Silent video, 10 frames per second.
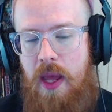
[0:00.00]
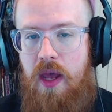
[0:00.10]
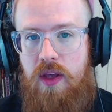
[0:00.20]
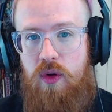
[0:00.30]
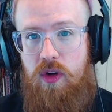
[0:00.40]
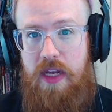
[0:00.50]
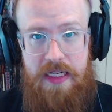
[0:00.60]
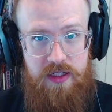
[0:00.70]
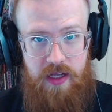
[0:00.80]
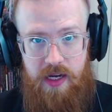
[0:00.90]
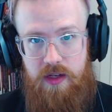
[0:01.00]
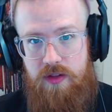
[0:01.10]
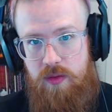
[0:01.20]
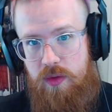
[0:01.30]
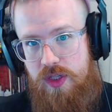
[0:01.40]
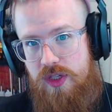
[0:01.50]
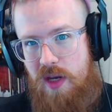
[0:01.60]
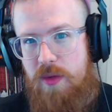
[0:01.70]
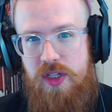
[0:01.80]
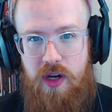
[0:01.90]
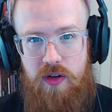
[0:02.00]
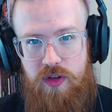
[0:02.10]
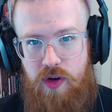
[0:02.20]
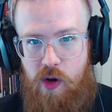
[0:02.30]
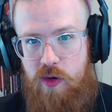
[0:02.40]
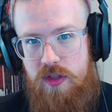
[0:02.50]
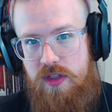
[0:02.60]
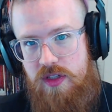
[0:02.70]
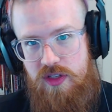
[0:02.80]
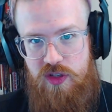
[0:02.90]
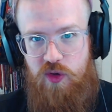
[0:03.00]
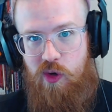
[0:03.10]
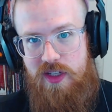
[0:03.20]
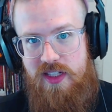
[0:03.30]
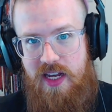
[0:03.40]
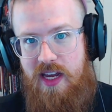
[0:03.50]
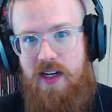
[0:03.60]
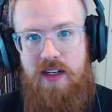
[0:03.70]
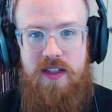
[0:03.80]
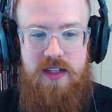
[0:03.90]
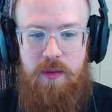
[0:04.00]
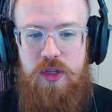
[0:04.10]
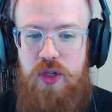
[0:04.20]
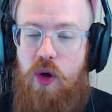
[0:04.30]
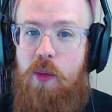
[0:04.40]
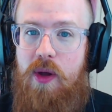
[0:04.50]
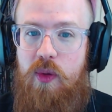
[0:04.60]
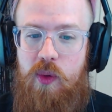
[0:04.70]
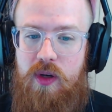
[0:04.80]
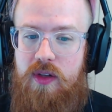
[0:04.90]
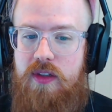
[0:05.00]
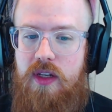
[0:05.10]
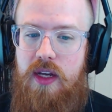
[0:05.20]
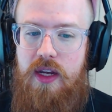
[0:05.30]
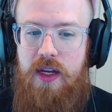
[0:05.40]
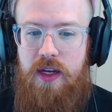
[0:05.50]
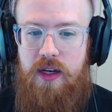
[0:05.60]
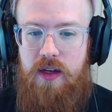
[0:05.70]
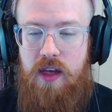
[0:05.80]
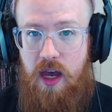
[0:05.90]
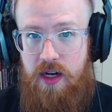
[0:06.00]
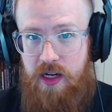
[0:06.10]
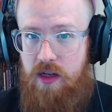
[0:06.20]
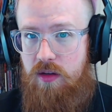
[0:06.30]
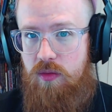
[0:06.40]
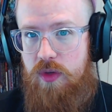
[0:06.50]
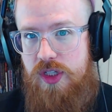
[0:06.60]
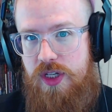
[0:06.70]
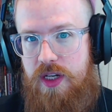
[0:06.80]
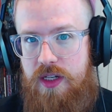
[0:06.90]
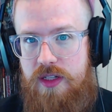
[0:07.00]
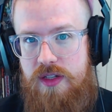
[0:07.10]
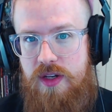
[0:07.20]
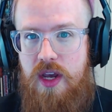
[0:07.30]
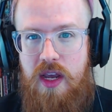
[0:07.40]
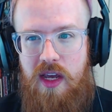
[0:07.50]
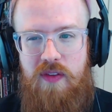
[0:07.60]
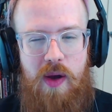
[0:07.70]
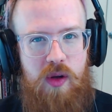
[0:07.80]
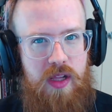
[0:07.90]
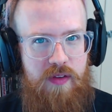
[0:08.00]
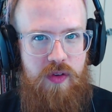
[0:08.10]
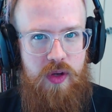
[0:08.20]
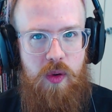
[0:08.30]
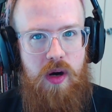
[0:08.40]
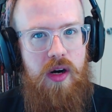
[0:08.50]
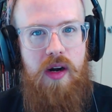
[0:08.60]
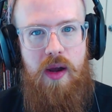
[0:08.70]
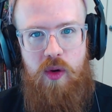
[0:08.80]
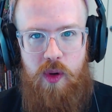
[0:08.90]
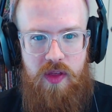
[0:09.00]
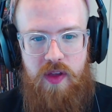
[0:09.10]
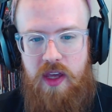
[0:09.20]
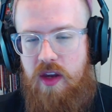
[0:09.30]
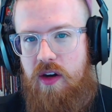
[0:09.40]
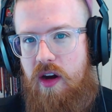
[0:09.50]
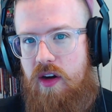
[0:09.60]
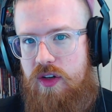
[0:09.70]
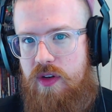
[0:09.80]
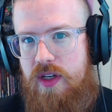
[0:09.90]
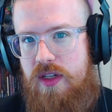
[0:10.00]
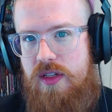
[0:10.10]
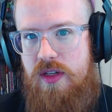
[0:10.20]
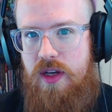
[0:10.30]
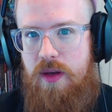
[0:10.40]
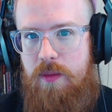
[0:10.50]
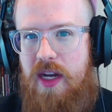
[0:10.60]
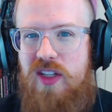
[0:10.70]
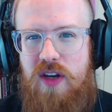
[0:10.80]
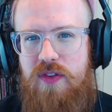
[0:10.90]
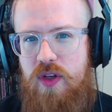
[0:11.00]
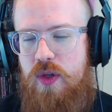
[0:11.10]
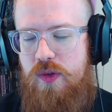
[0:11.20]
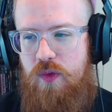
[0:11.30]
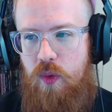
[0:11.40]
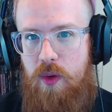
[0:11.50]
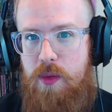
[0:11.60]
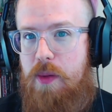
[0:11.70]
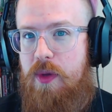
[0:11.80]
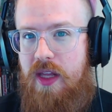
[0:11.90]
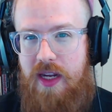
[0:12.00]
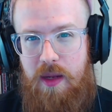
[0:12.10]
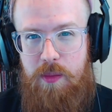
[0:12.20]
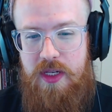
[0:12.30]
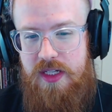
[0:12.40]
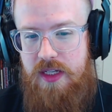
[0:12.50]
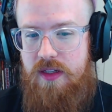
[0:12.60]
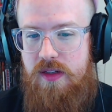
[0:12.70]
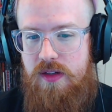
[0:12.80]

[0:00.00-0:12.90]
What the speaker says: Your intellect, which is how much the character knows. This is the droid stat. It's how much you know about the world. Cunning, which is kind of how clever you are, how quick thinking your character is. And it's often used for manipulating NPCs.